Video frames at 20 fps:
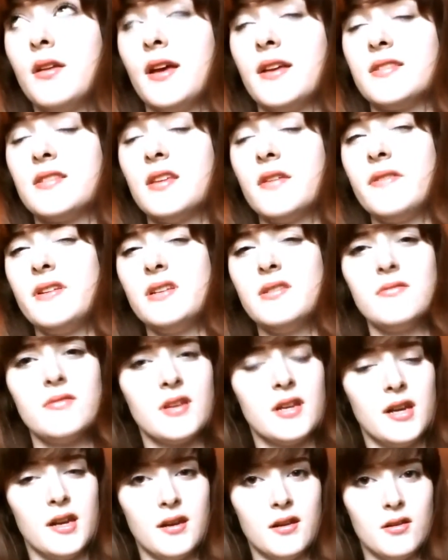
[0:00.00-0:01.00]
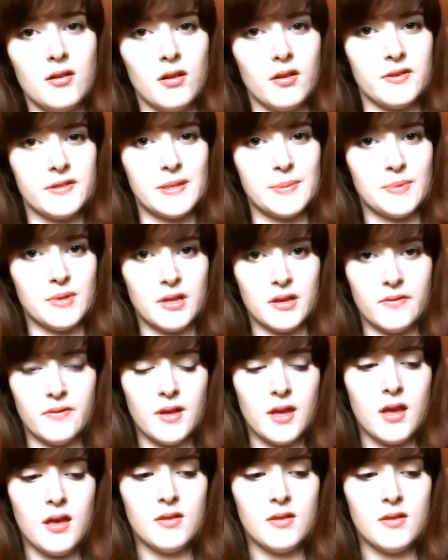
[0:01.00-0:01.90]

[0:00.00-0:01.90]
Yeah, $7 Canadian, I believe.